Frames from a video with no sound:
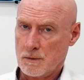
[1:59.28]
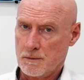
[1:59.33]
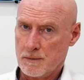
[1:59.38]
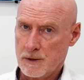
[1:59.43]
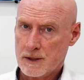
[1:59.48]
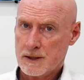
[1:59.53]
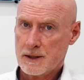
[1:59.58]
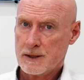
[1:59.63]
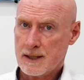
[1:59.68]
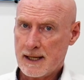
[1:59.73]

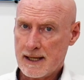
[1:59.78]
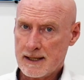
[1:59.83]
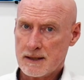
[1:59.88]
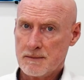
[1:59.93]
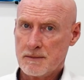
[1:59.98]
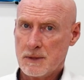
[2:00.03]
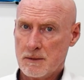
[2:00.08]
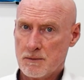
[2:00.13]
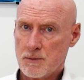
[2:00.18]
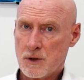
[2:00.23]
business hasn't
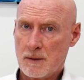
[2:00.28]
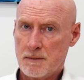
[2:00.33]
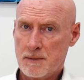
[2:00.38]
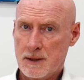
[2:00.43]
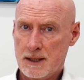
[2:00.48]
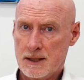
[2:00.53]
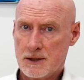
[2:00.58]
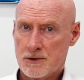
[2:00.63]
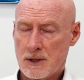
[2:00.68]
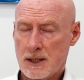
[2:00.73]
been properly
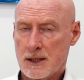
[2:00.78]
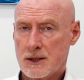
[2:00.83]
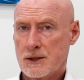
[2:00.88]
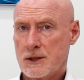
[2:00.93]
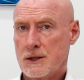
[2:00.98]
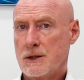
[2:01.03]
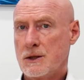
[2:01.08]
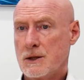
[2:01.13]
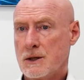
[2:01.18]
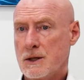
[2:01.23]

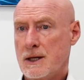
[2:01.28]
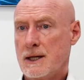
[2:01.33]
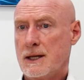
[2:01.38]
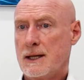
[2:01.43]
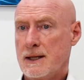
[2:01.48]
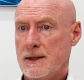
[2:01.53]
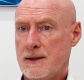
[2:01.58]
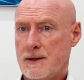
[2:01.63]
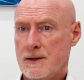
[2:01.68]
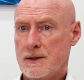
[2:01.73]
structured, you've got to
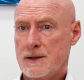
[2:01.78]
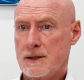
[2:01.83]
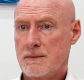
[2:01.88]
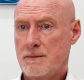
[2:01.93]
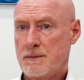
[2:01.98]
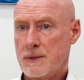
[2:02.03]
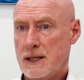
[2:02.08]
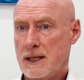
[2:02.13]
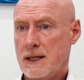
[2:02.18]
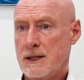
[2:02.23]
get this in
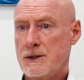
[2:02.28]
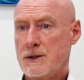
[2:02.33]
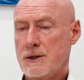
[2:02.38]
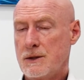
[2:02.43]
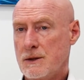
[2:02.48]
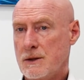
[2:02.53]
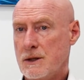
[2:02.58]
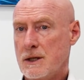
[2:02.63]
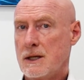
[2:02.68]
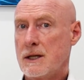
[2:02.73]
place, you've got to